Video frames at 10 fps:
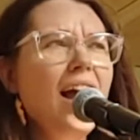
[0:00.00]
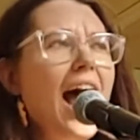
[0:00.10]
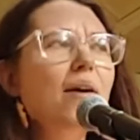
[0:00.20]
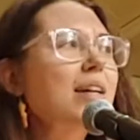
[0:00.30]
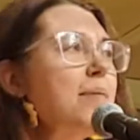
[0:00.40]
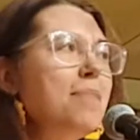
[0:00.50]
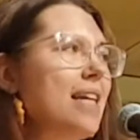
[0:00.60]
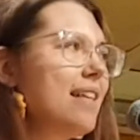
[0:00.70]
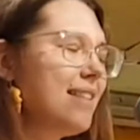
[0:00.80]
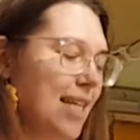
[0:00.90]
How can it
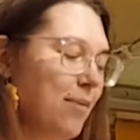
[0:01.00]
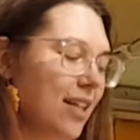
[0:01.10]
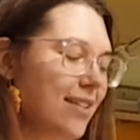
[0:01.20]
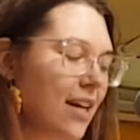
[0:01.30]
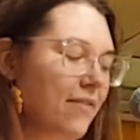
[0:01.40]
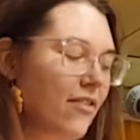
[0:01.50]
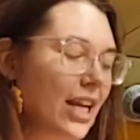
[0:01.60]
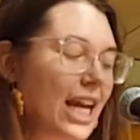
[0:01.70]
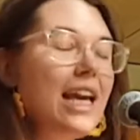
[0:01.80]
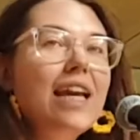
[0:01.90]
be that similar
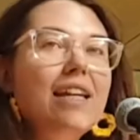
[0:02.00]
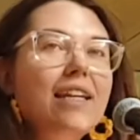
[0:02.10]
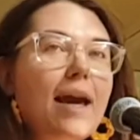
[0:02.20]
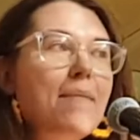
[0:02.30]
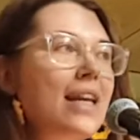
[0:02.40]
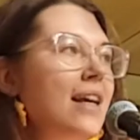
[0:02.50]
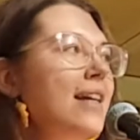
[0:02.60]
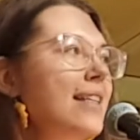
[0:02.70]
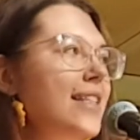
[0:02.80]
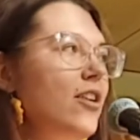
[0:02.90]
suffering in Yemen,
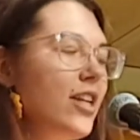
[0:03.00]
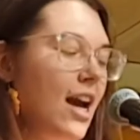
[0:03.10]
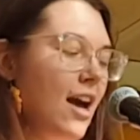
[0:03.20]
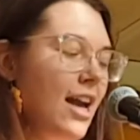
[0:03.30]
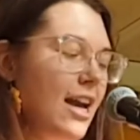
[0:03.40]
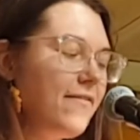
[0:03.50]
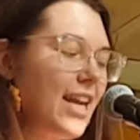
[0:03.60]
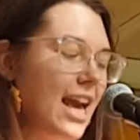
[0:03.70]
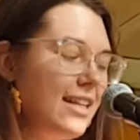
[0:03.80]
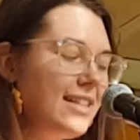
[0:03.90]
Syria,
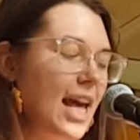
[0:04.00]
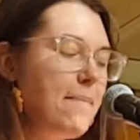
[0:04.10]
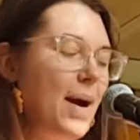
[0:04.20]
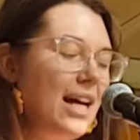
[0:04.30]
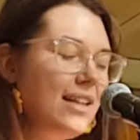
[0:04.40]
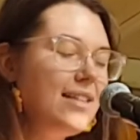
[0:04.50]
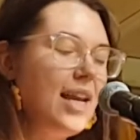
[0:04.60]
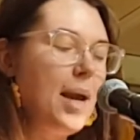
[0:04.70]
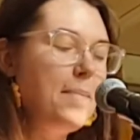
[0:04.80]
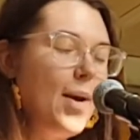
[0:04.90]
Afghanistan,
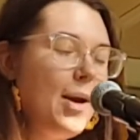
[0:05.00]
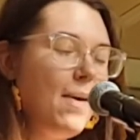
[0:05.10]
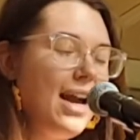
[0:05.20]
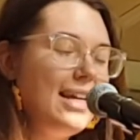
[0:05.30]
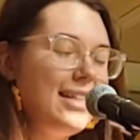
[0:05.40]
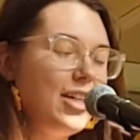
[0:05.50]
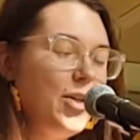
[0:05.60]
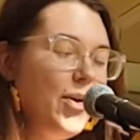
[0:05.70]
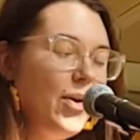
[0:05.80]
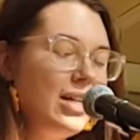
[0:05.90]
Palestine, Burma is
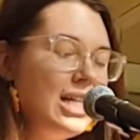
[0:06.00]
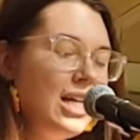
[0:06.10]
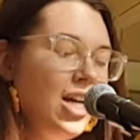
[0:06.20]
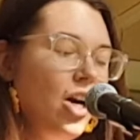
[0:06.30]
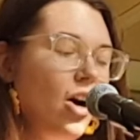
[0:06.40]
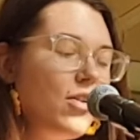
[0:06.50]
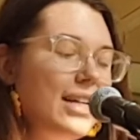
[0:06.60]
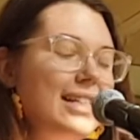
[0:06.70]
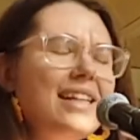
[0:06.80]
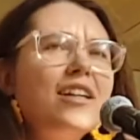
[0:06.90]
ignored, or
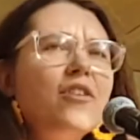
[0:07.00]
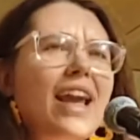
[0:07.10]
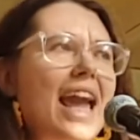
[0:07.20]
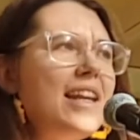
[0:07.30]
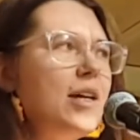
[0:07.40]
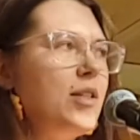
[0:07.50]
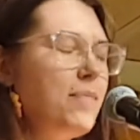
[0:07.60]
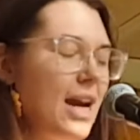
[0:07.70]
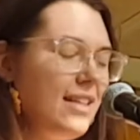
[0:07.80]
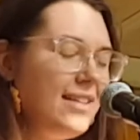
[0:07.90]
indeed created
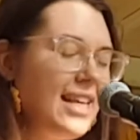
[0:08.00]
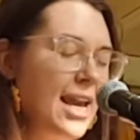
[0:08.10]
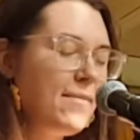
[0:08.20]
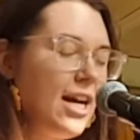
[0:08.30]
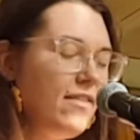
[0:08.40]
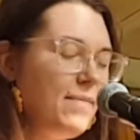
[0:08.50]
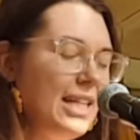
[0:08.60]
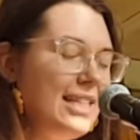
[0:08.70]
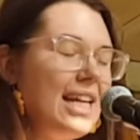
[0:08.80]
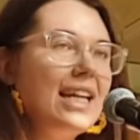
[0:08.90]
by the same
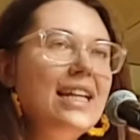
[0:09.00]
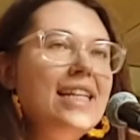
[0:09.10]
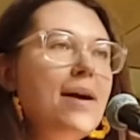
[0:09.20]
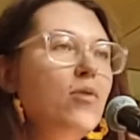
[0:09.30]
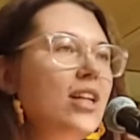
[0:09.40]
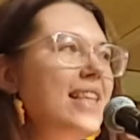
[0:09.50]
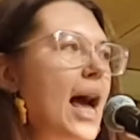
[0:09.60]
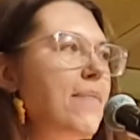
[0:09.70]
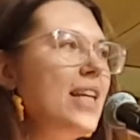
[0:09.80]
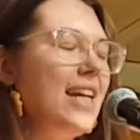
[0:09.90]
governments that condemn what is
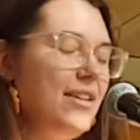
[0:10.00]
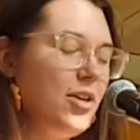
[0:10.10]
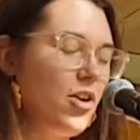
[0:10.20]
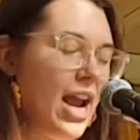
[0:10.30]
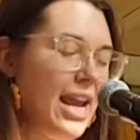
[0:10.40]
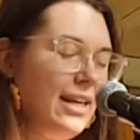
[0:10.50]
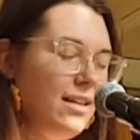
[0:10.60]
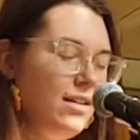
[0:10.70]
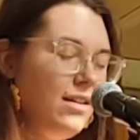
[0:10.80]
happening in Ukraine?